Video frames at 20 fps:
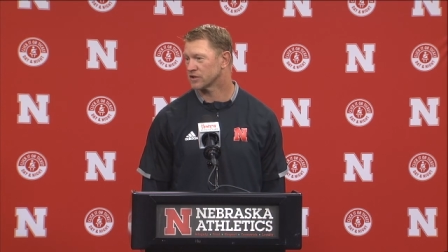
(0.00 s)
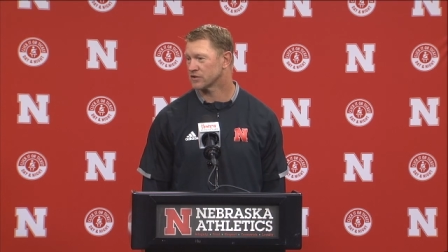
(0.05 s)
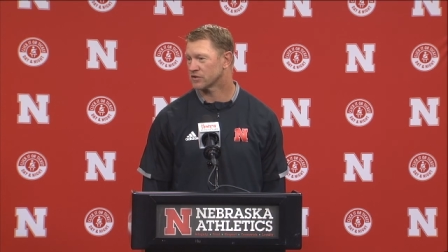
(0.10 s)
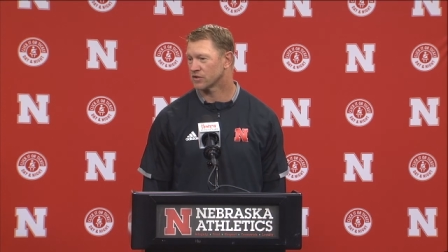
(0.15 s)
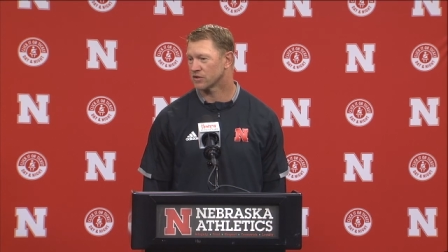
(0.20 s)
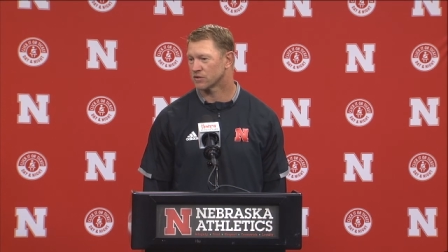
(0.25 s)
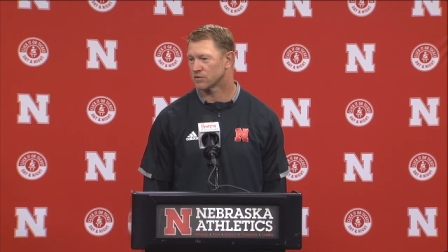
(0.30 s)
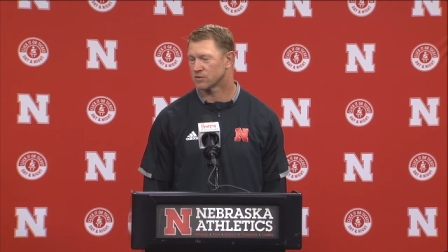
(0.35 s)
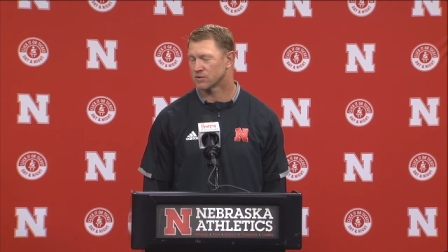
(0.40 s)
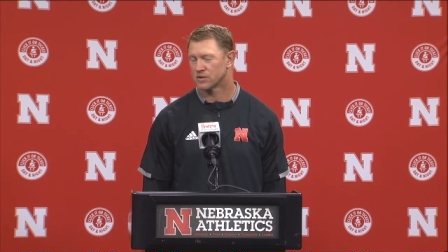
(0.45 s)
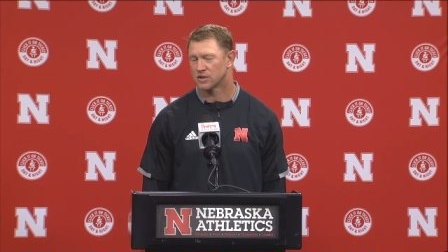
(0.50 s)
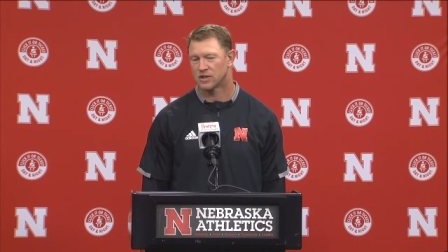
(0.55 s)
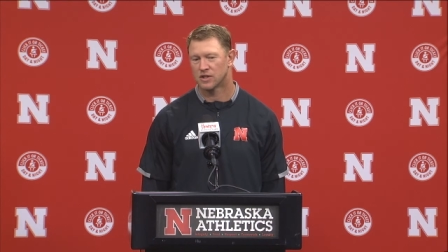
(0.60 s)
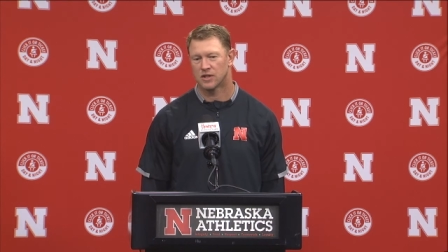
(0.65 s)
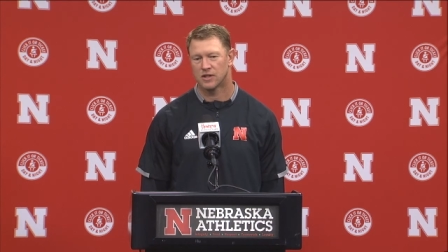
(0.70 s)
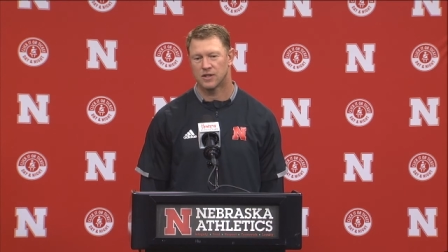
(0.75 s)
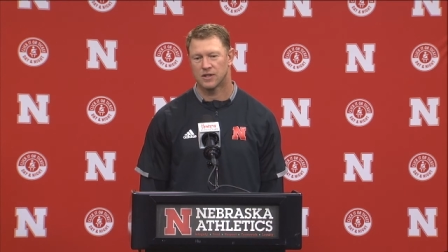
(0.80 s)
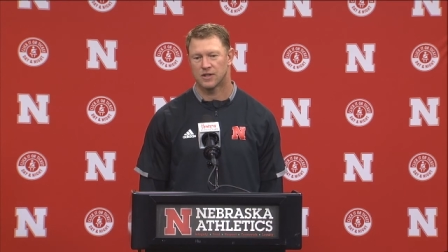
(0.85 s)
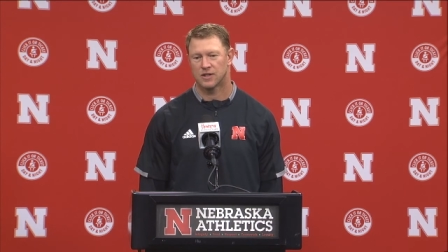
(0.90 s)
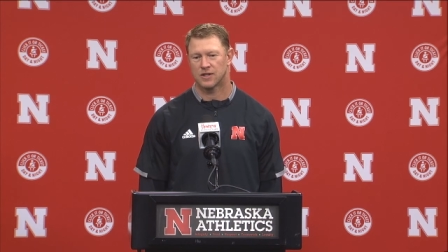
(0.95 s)
So
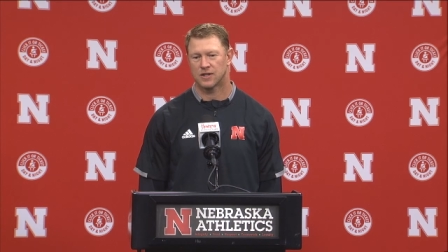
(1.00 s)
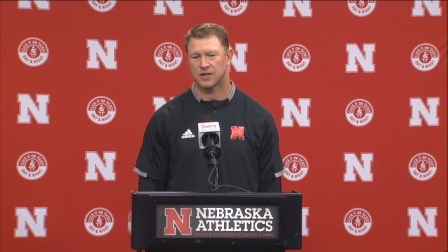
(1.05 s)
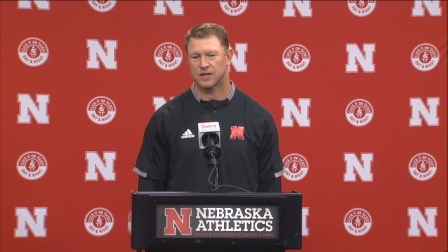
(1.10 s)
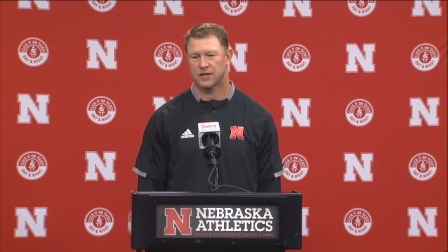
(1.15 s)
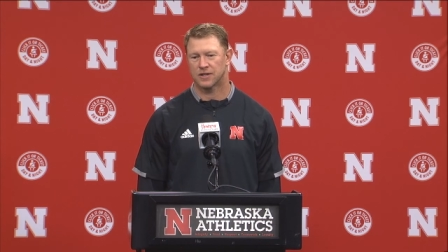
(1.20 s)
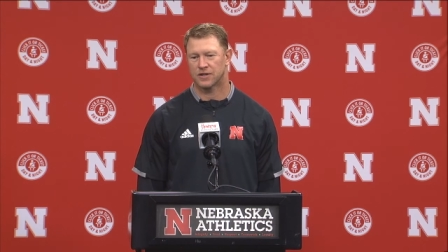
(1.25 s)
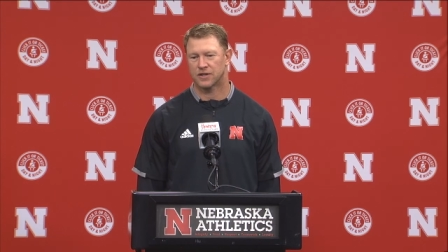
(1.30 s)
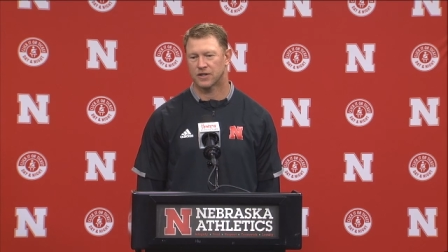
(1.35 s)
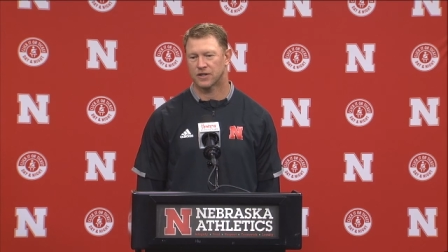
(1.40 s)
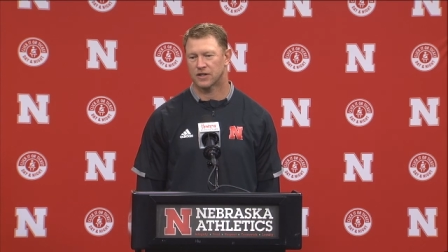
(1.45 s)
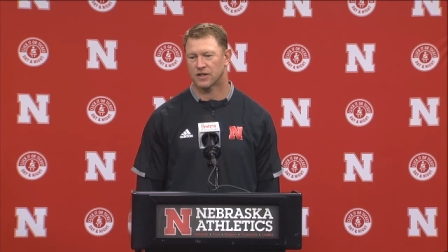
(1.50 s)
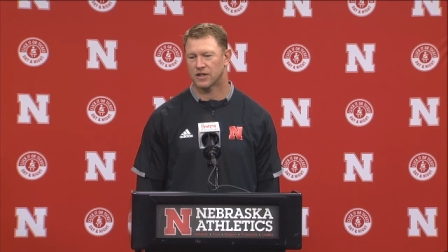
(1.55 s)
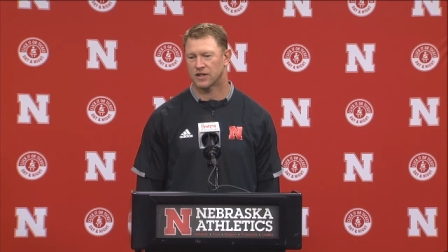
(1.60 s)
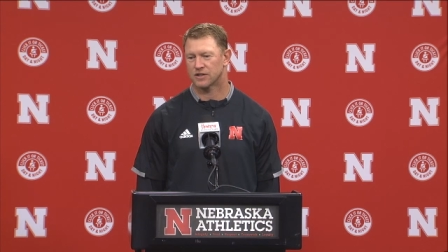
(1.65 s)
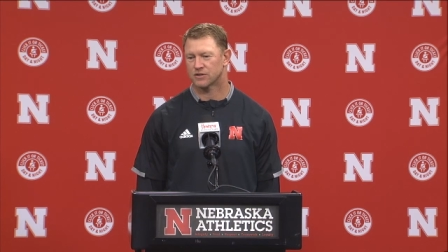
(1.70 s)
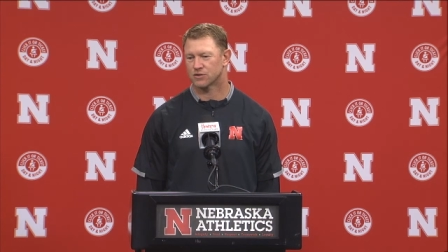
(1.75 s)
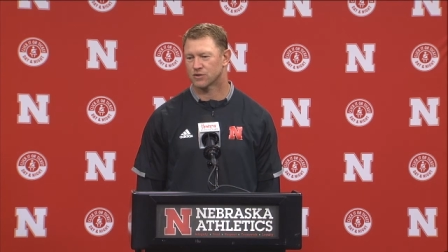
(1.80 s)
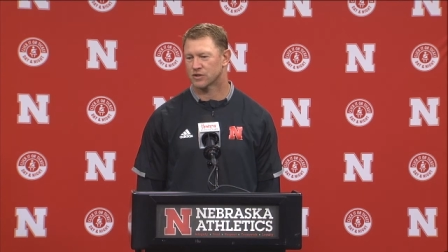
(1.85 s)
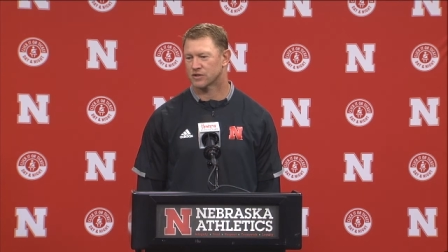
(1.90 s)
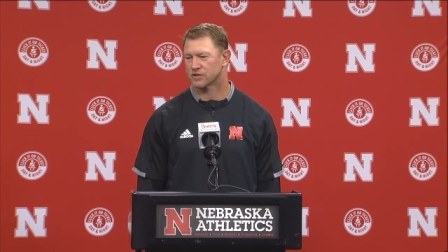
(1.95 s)
uh, I think the
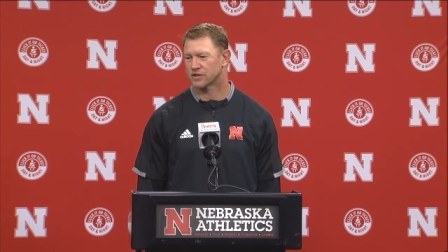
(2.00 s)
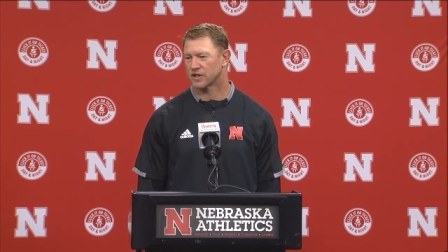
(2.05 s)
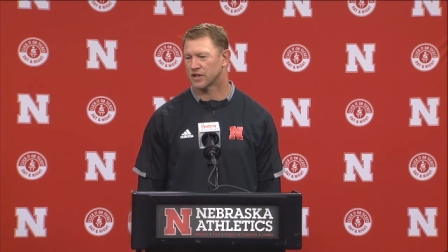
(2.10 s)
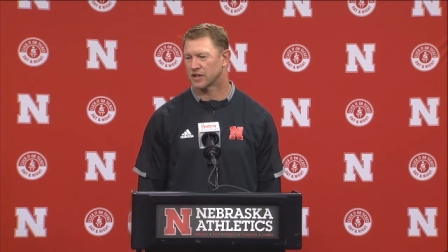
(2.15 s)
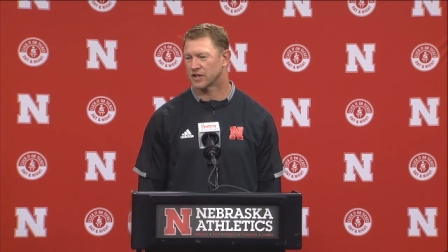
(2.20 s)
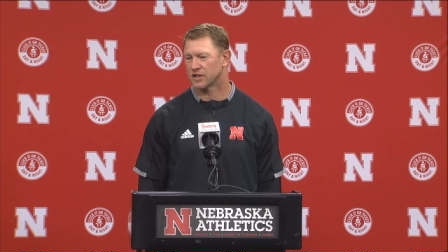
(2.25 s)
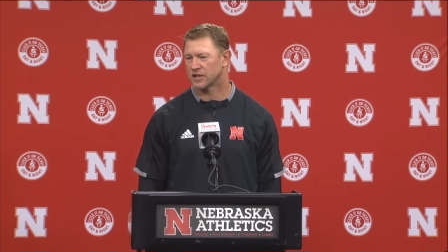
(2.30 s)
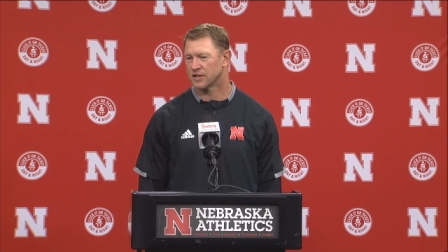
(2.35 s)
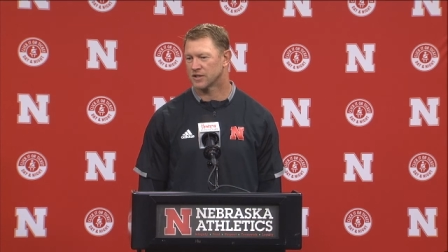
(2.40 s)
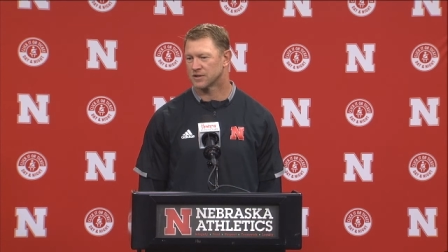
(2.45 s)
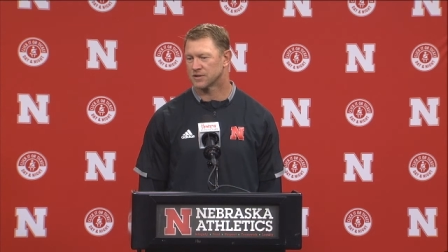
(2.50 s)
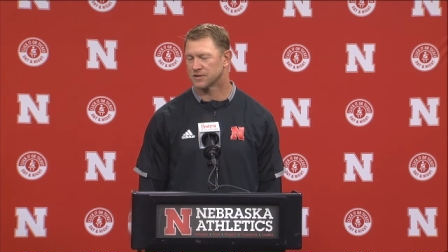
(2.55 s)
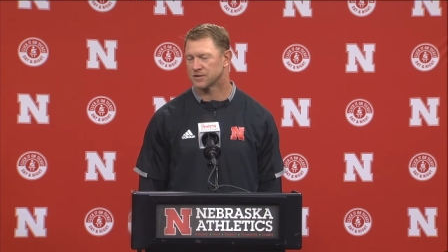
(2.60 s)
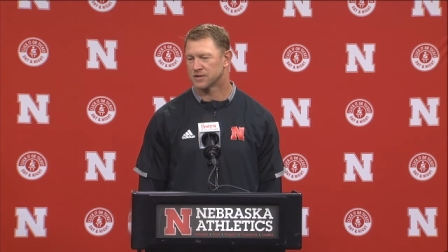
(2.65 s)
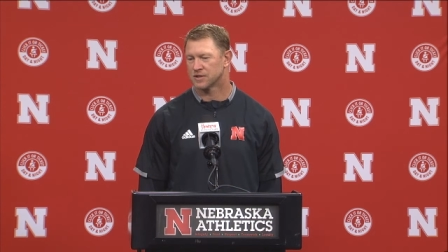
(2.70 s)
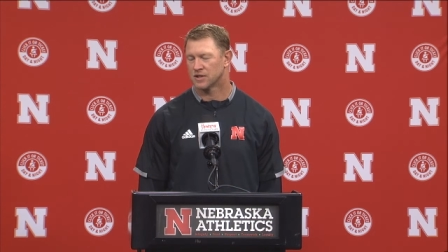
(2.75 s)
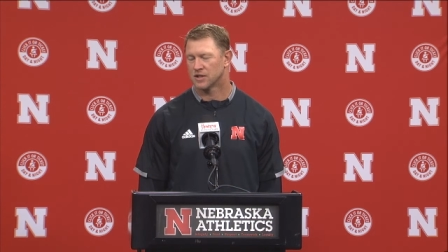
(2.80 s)
guys are excited, and